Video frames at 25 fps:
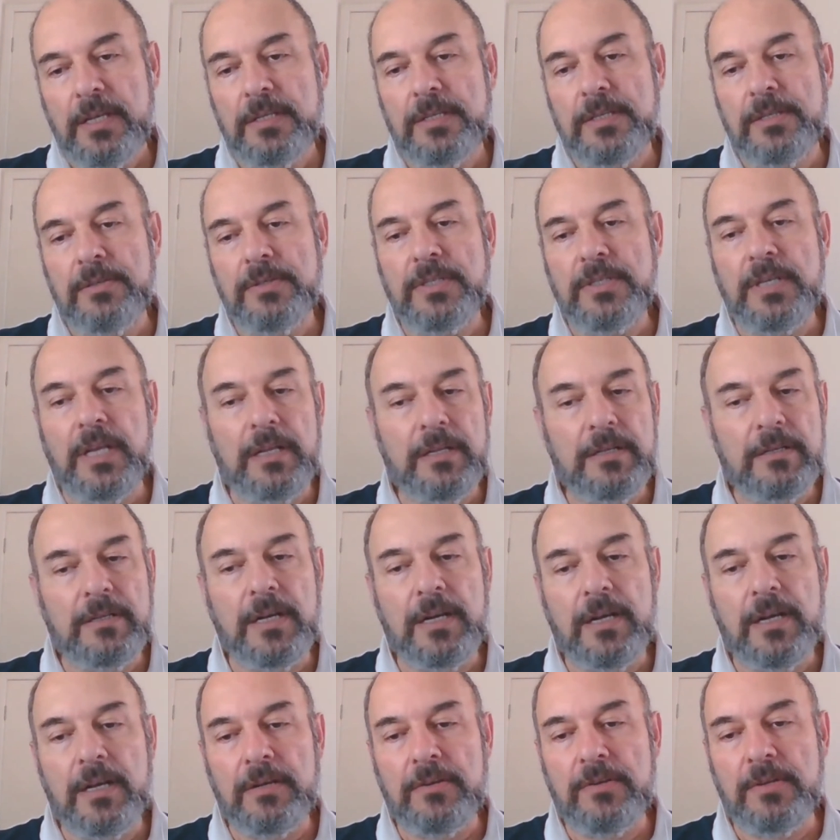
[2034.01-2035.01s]
to
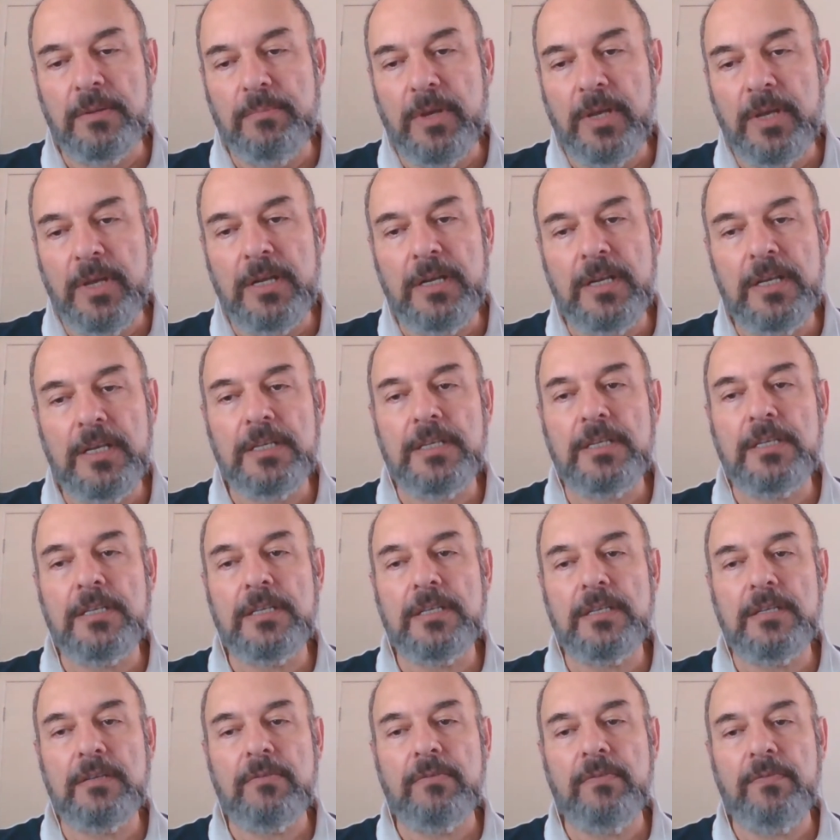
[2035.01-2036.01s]
Sandra
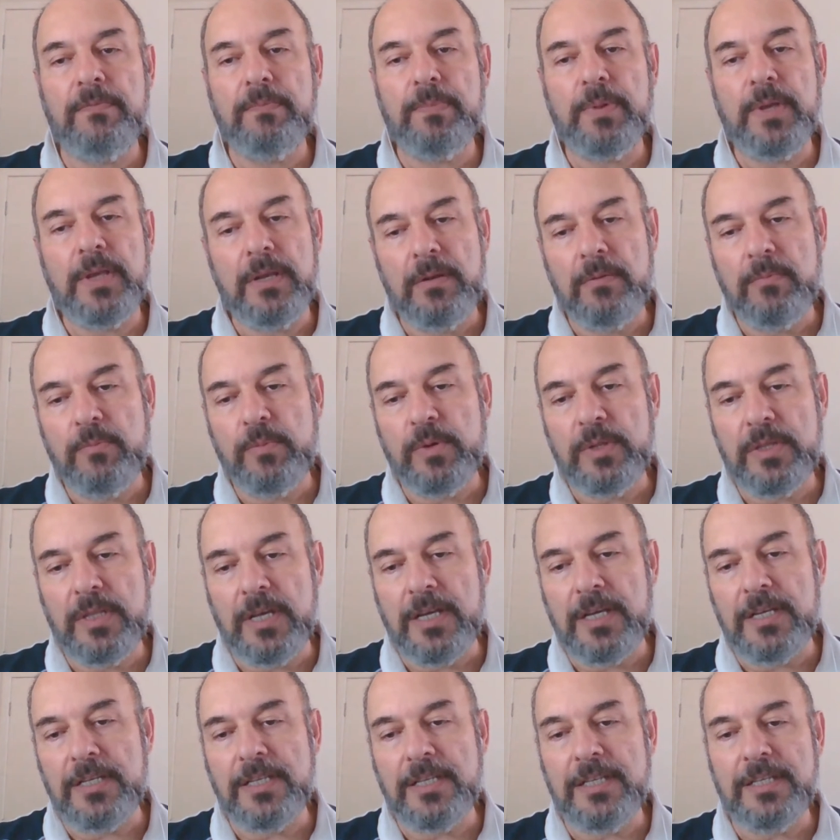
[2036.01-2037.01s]
Jimenez, who've been with
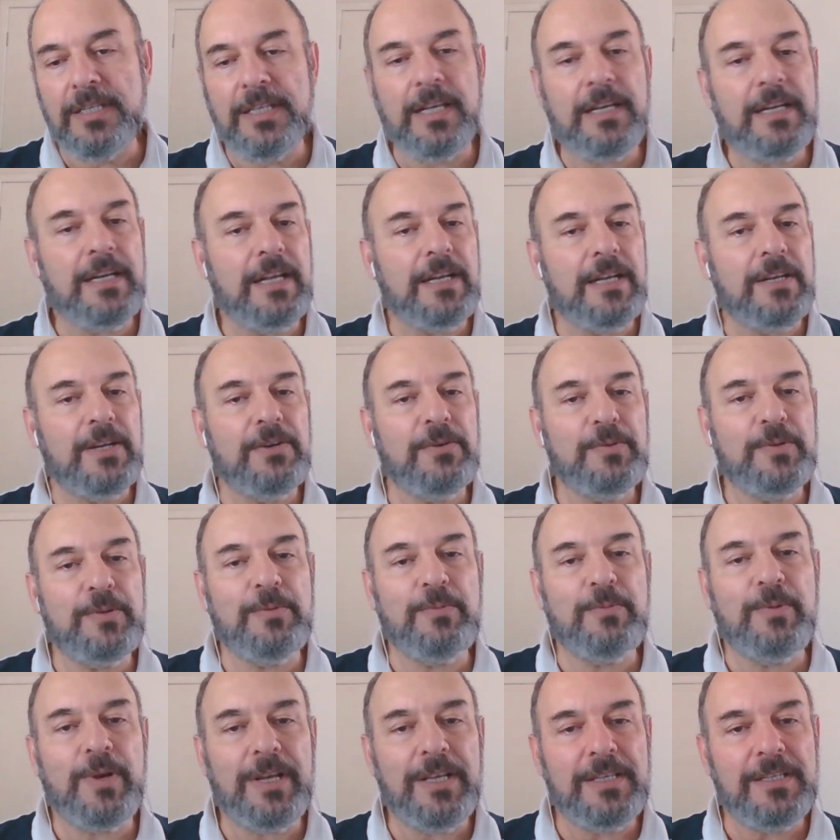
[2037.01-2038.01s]
us and said hello
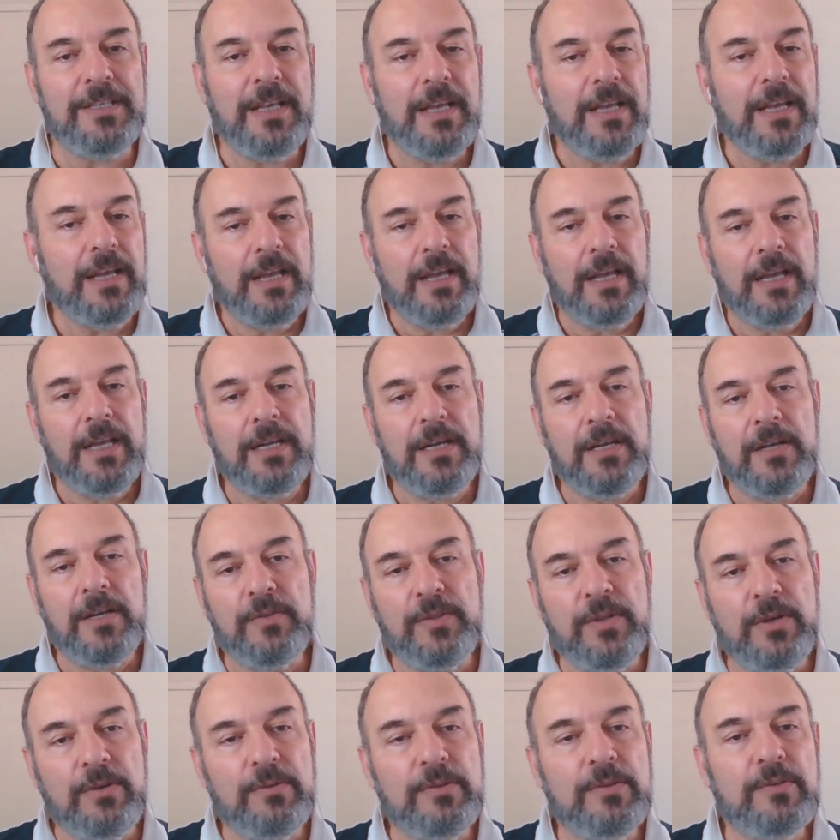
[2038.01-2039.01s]
to us, and
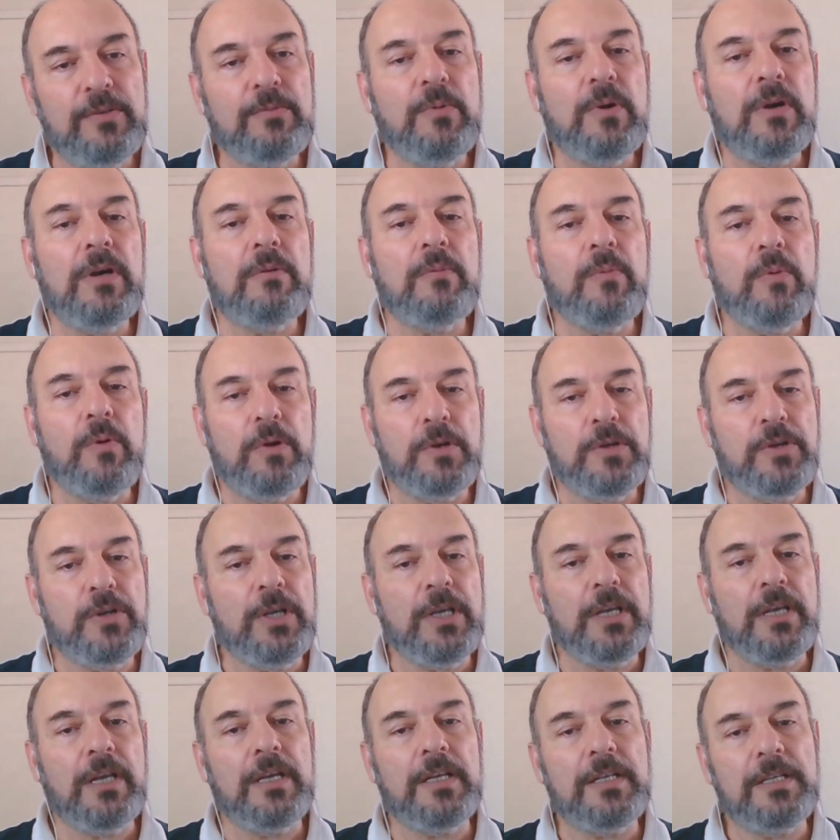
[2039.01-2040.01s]
all those who are
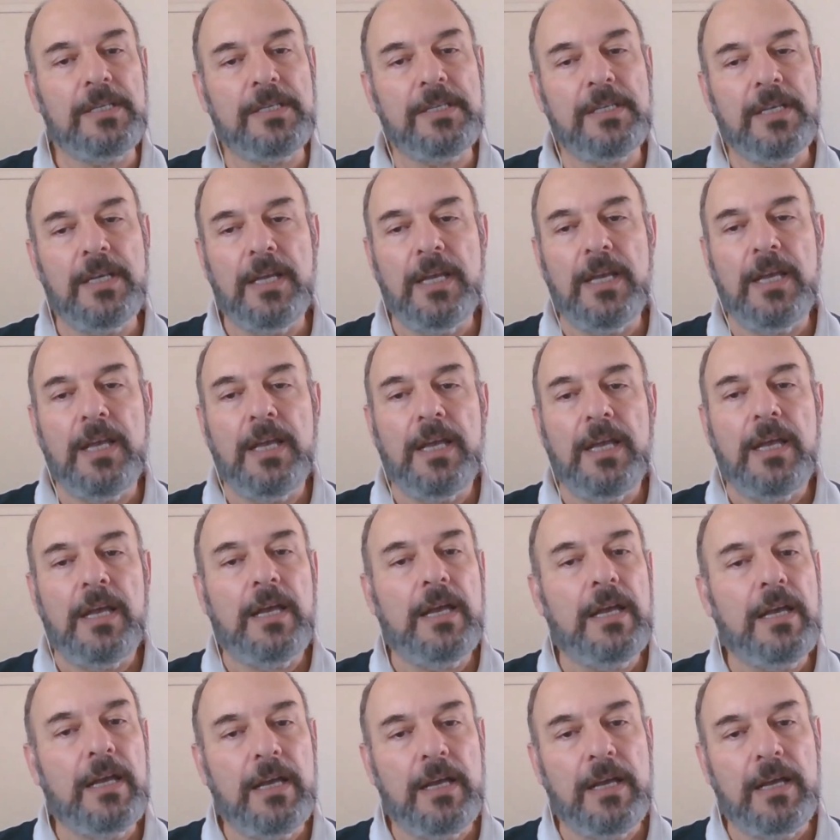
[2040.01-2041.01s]
watching us
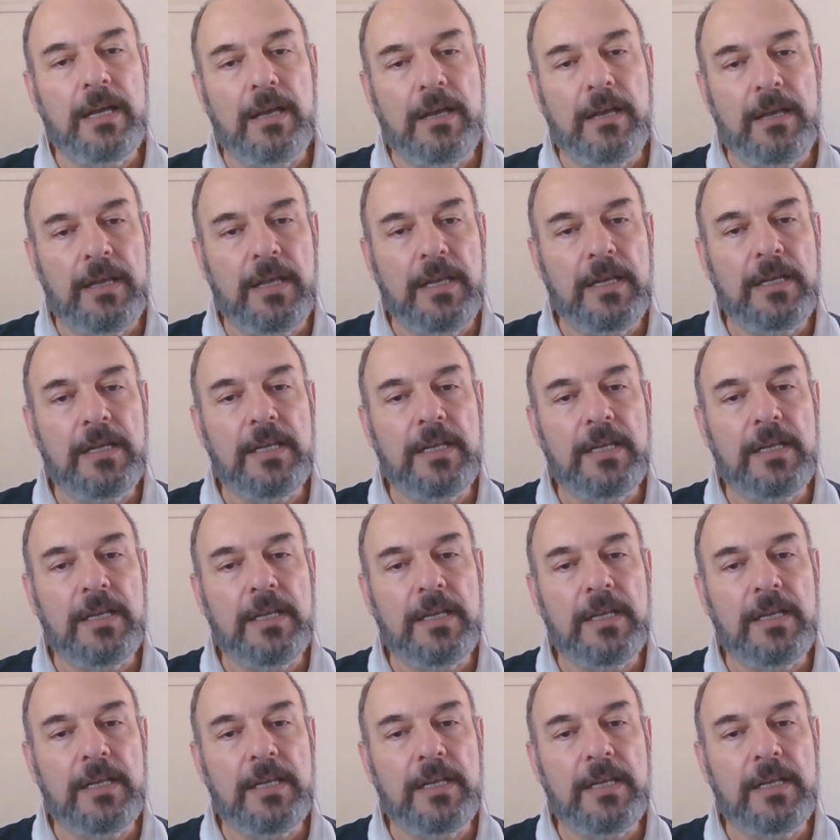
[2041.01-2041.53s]
in